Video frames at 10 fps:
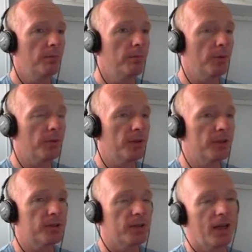But
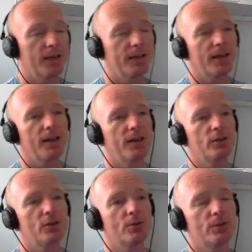this kind of like
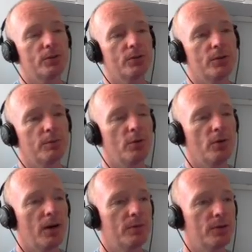showed other
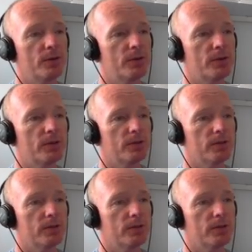programmers